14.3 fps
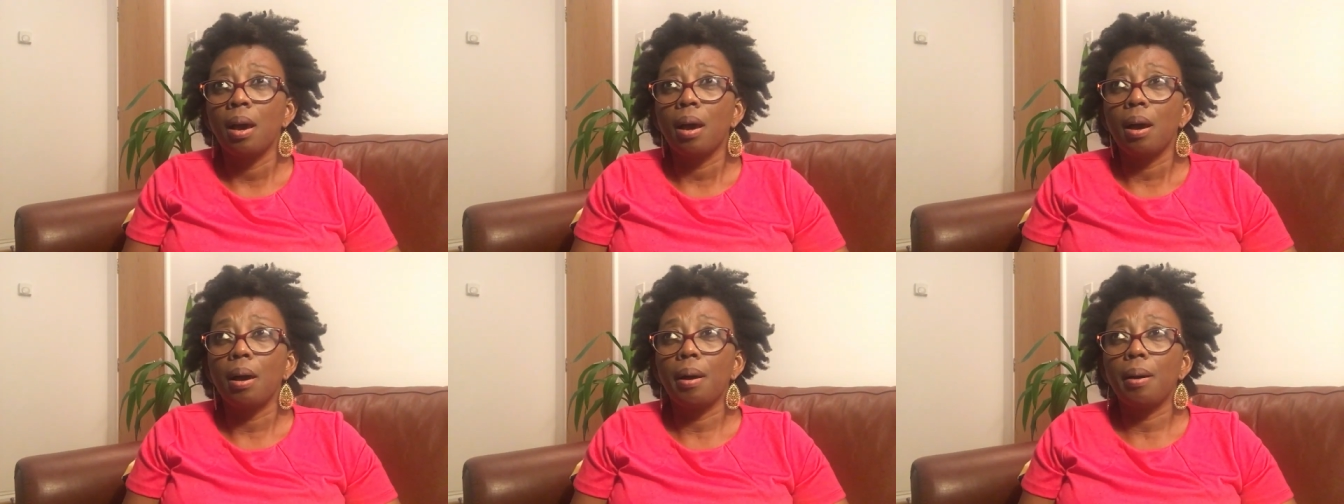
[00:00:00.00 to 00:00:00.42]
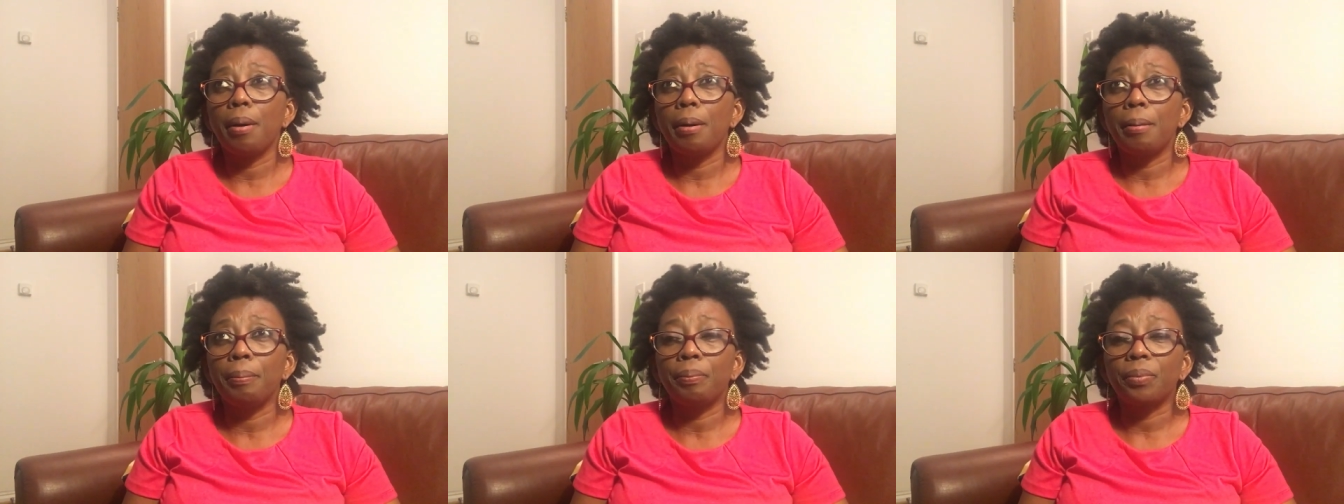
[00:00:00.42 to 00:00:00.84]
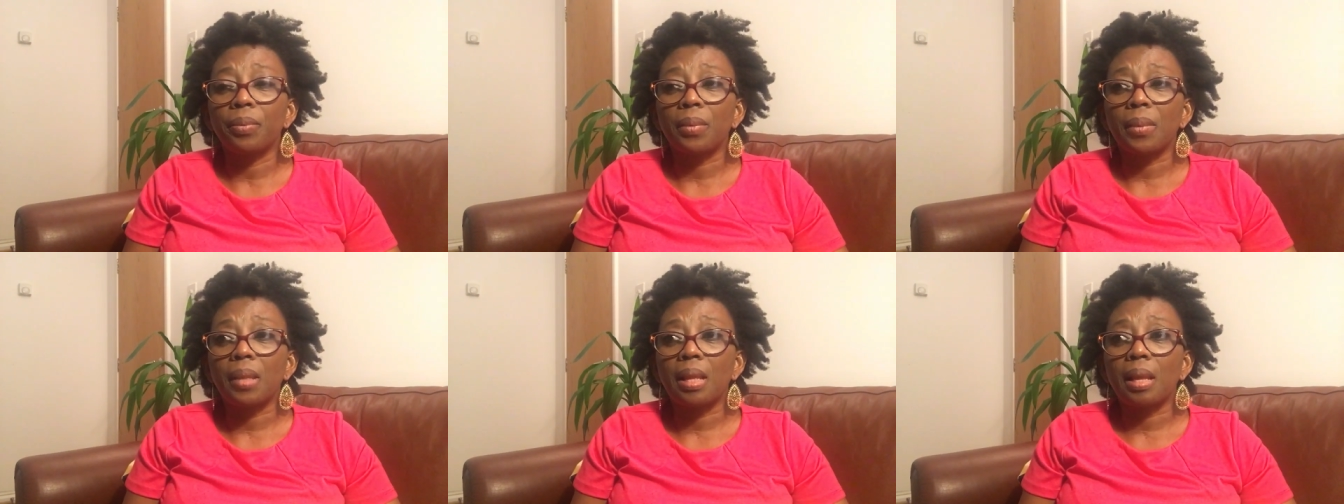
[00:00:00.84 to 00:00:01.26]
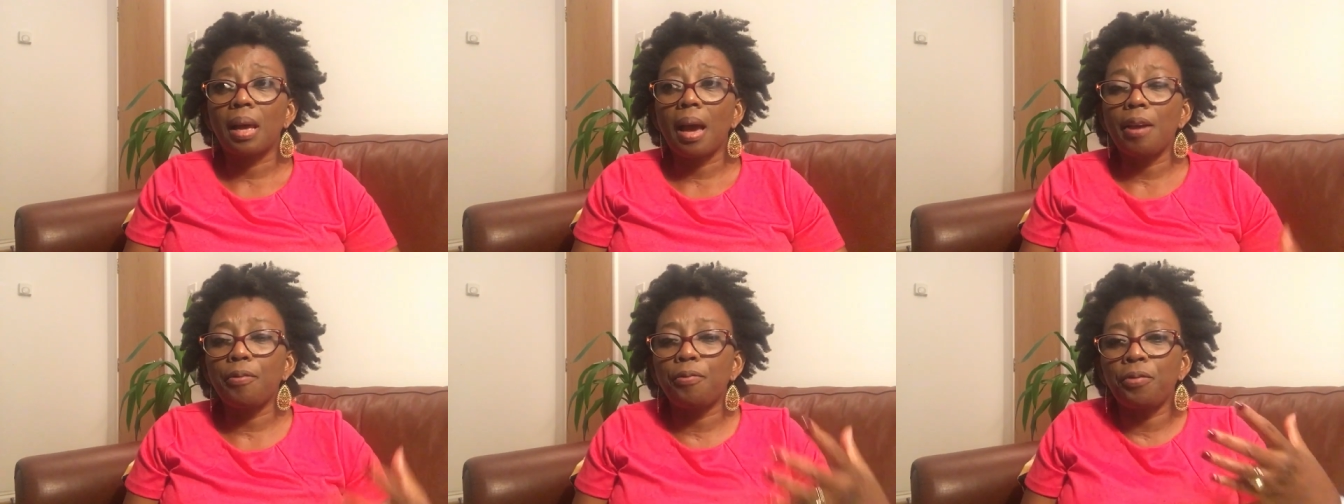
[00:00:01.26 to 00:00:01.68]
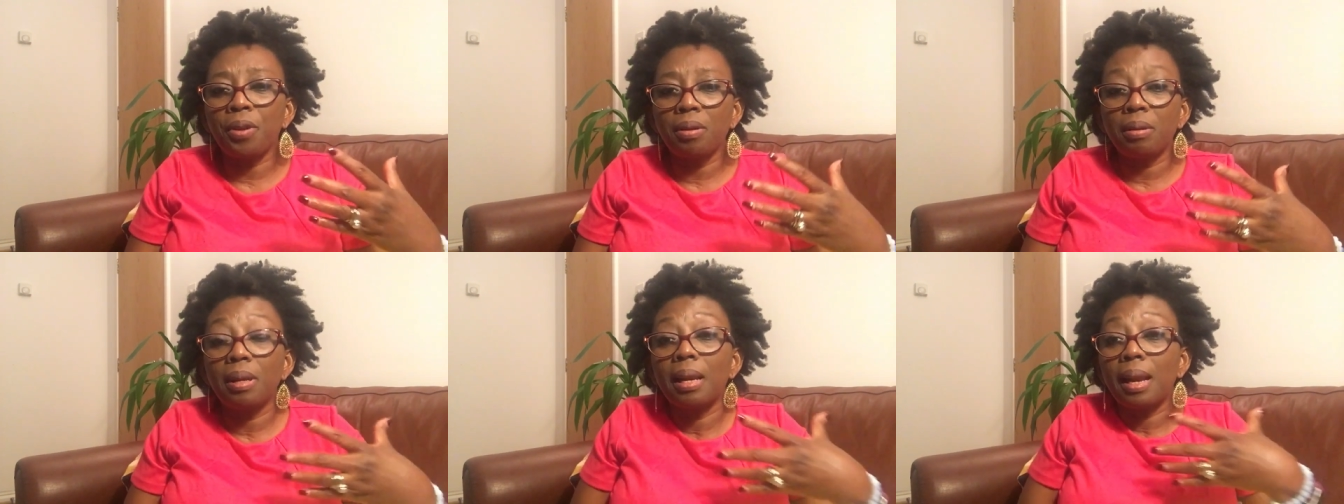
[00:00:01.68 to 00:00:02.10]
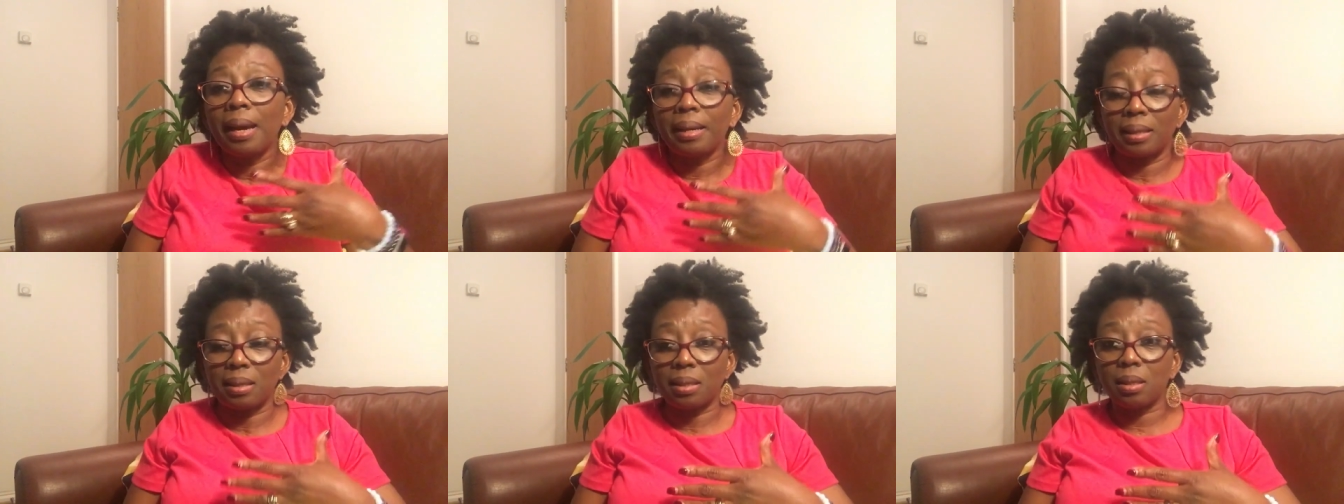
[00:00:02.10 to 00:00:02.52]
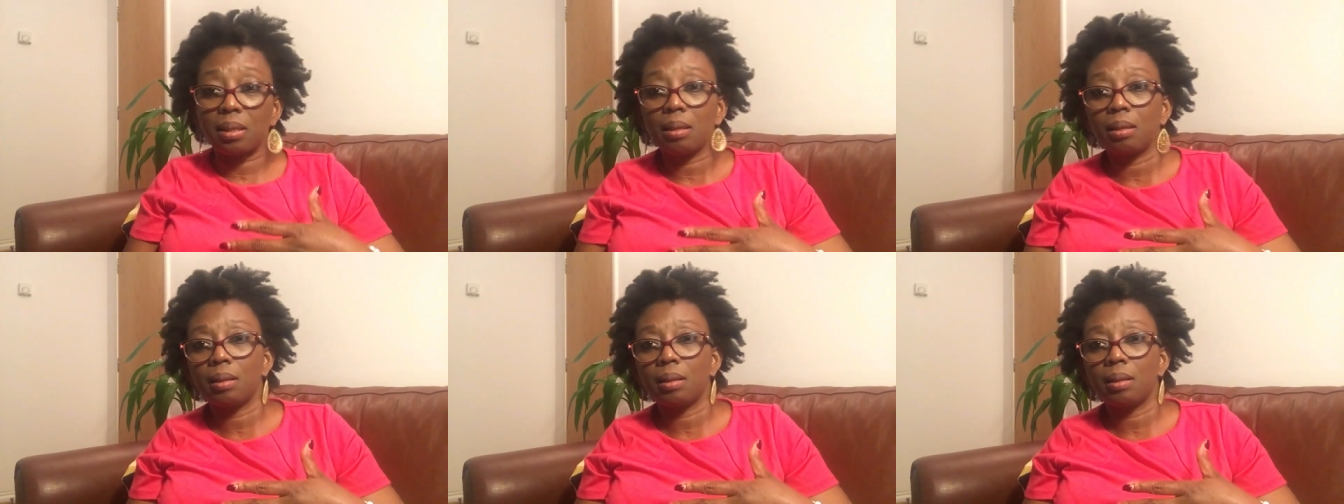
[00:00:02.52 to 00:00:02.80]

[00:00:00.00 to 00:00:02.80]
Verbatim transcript: I feel light,